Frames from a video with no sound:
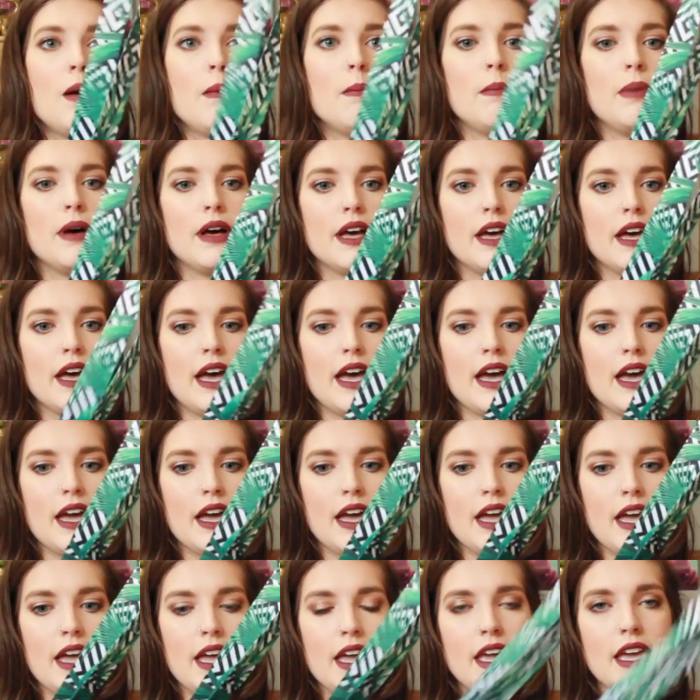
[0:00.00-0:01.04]
But
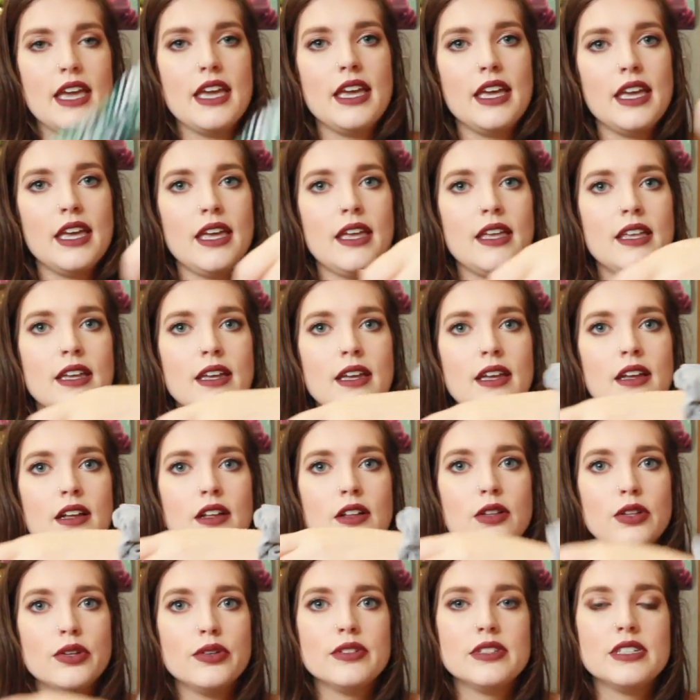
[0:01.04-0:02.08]
I
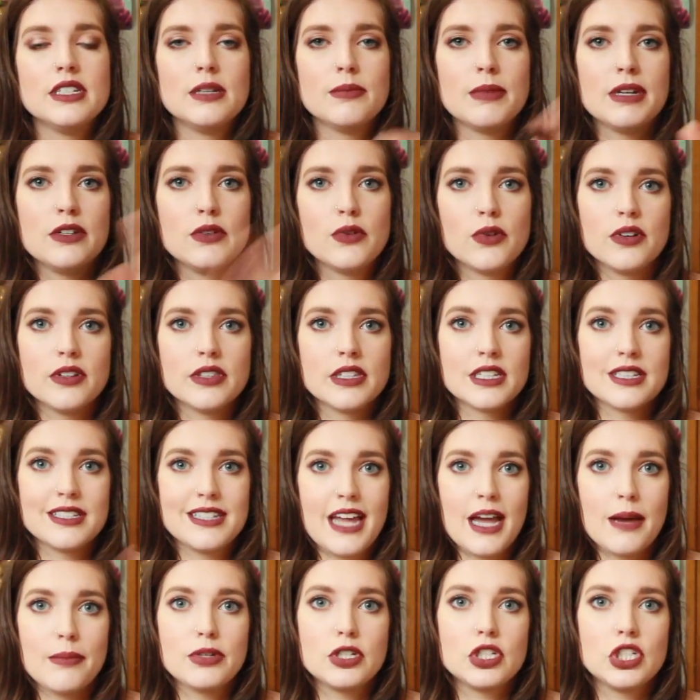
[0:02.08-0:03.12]
closed it in my door and the
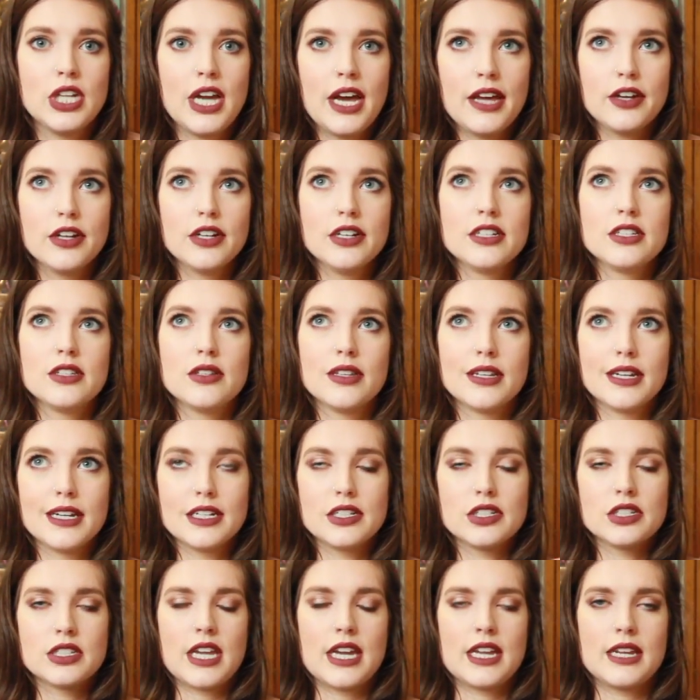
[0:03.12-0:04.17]
snap shattered, so then
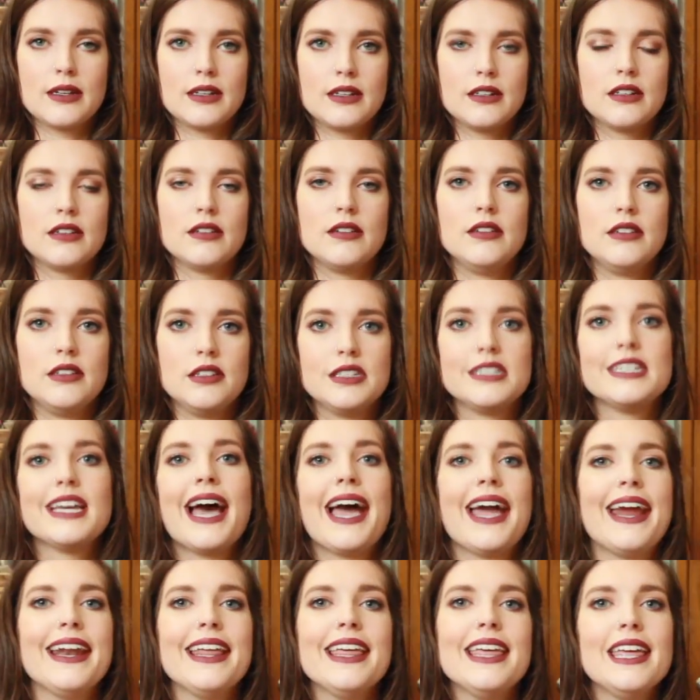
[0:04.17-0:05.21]
I just kind of
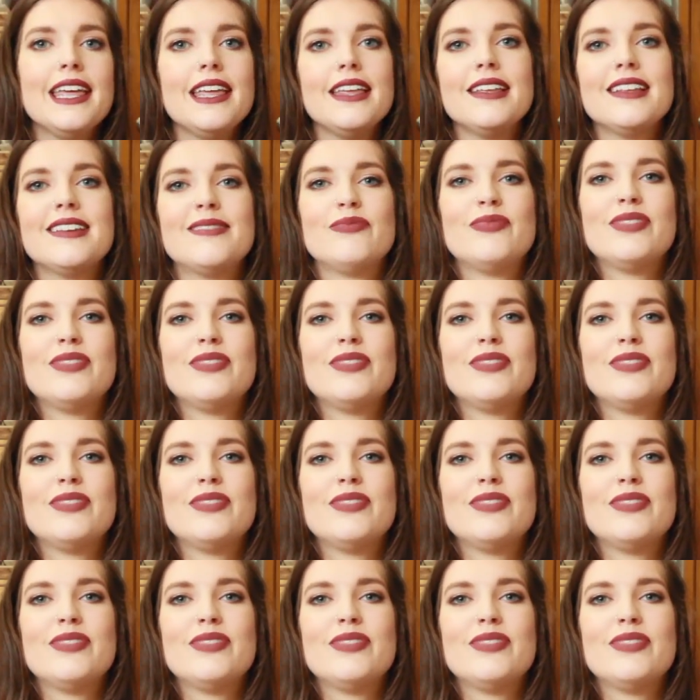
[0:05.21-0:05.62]
tied it